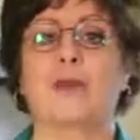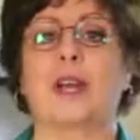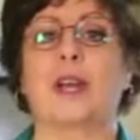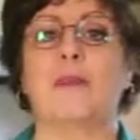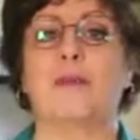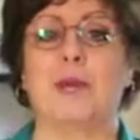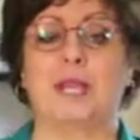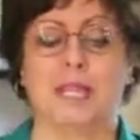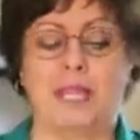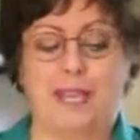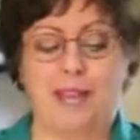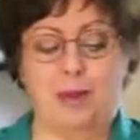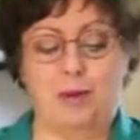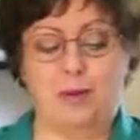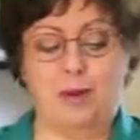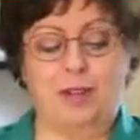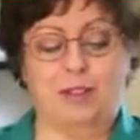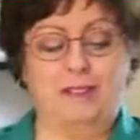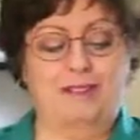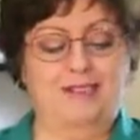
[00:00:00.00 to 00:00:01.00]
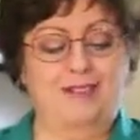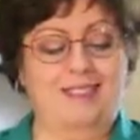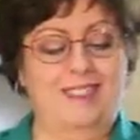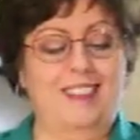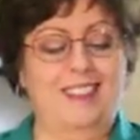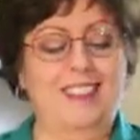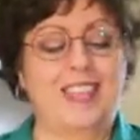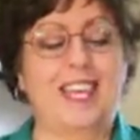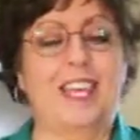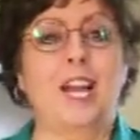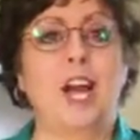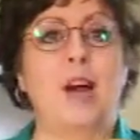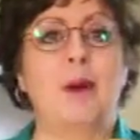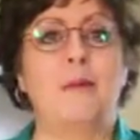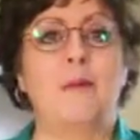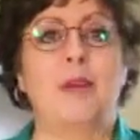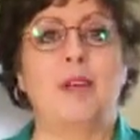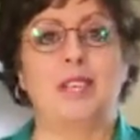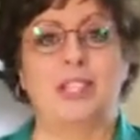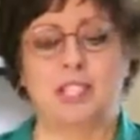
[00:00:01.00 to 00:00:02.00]
recommend you get one. They come
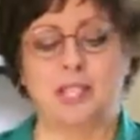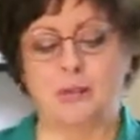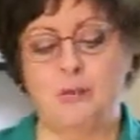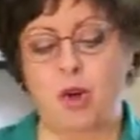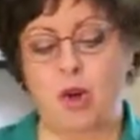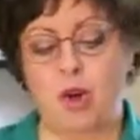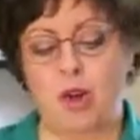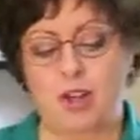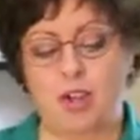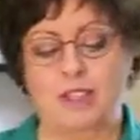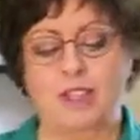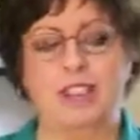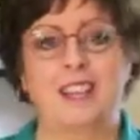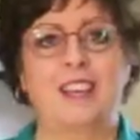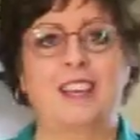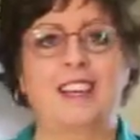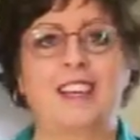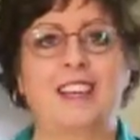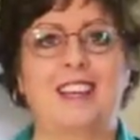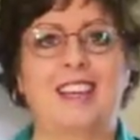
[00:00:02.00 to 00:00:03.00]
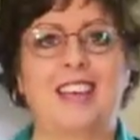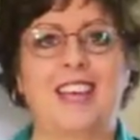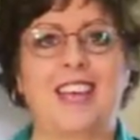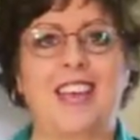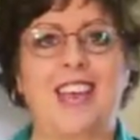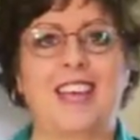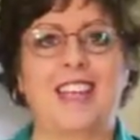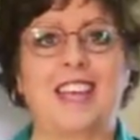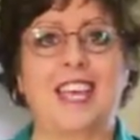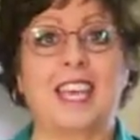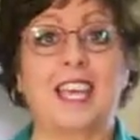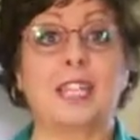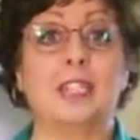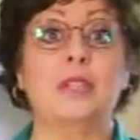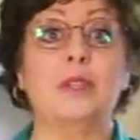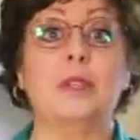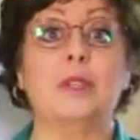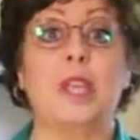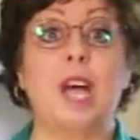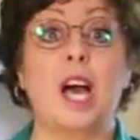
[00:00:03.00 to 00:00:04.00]
small and they can
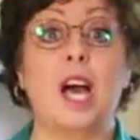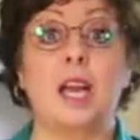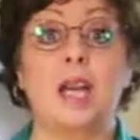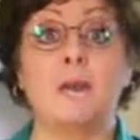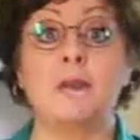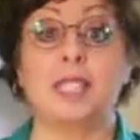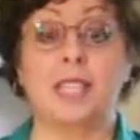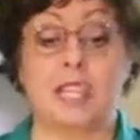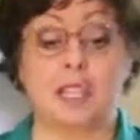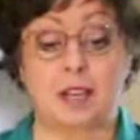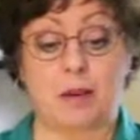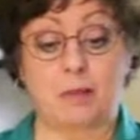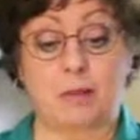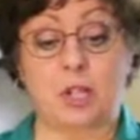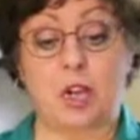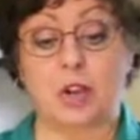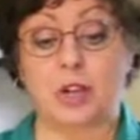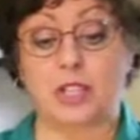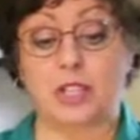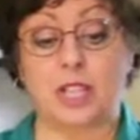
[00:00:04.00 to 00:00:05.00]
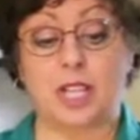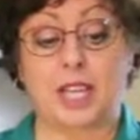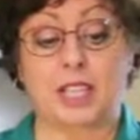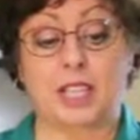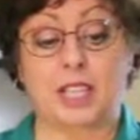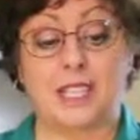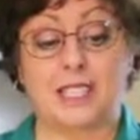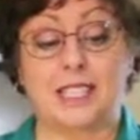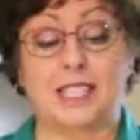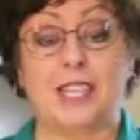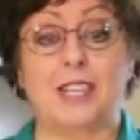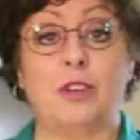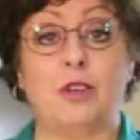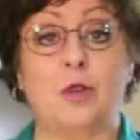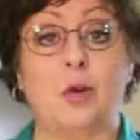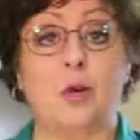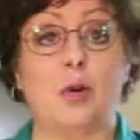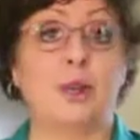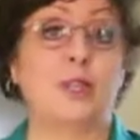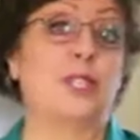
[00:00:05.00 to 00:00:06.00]
do limes. They come large like this
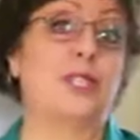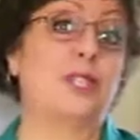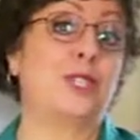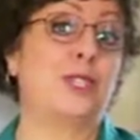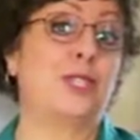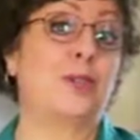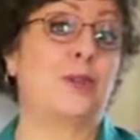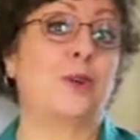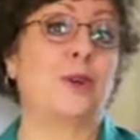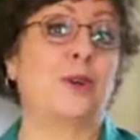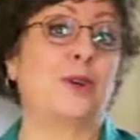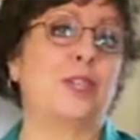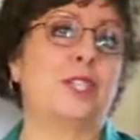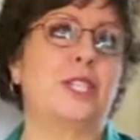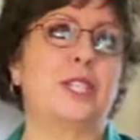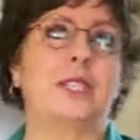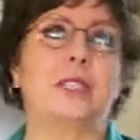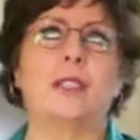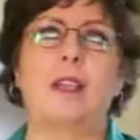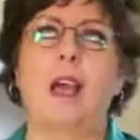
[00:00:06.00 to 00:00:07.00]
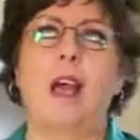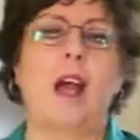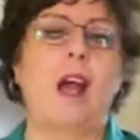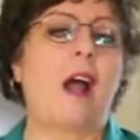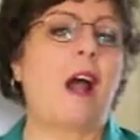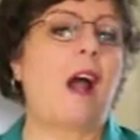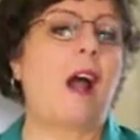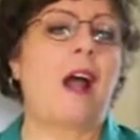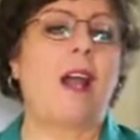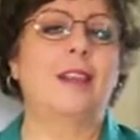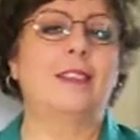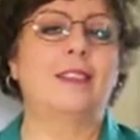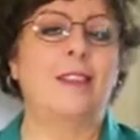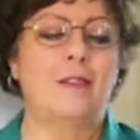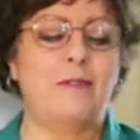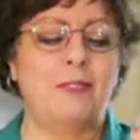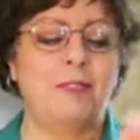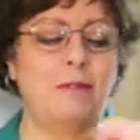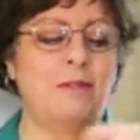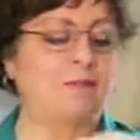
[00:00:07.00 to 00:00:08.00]
in orange to do oranges. I
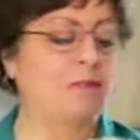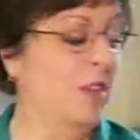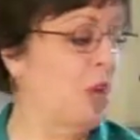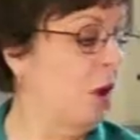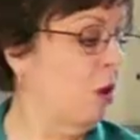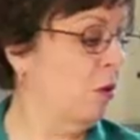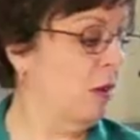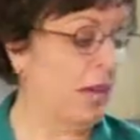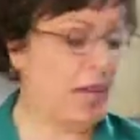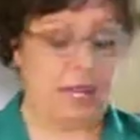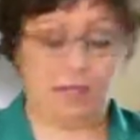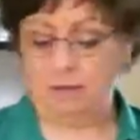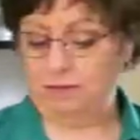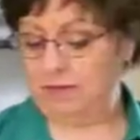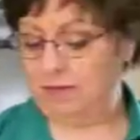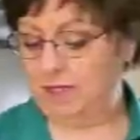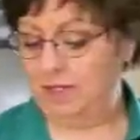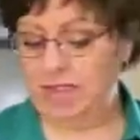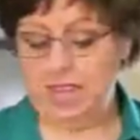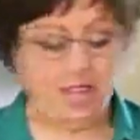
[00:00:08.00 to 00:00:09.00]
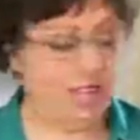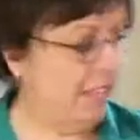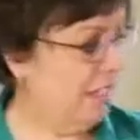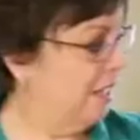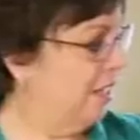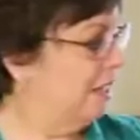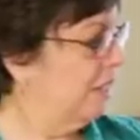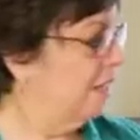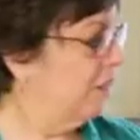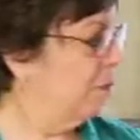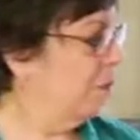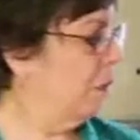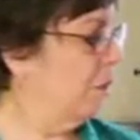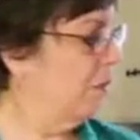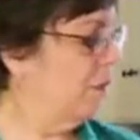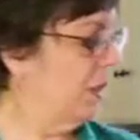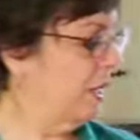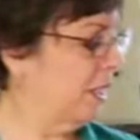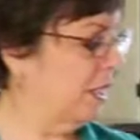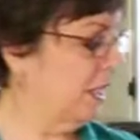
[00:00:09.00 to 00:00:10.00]
love them. Okay,
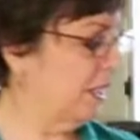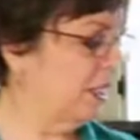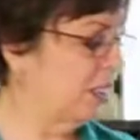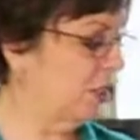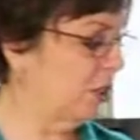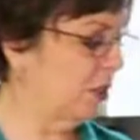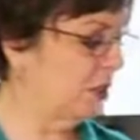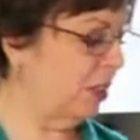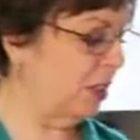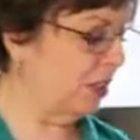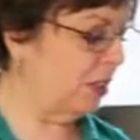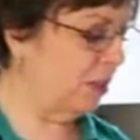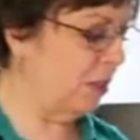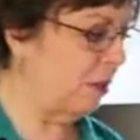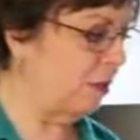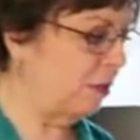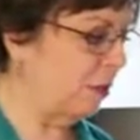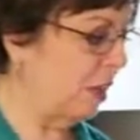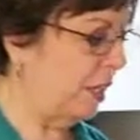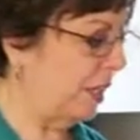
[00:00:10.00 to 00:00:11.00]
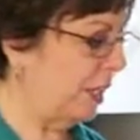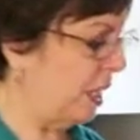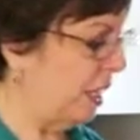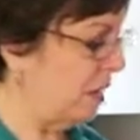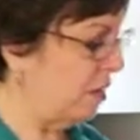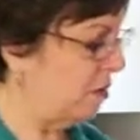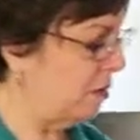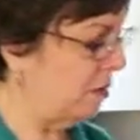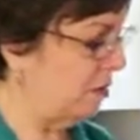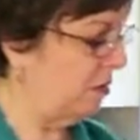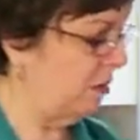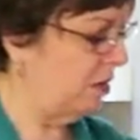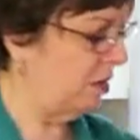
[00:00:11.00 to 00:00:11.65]
perfect. Let's turn this off right now.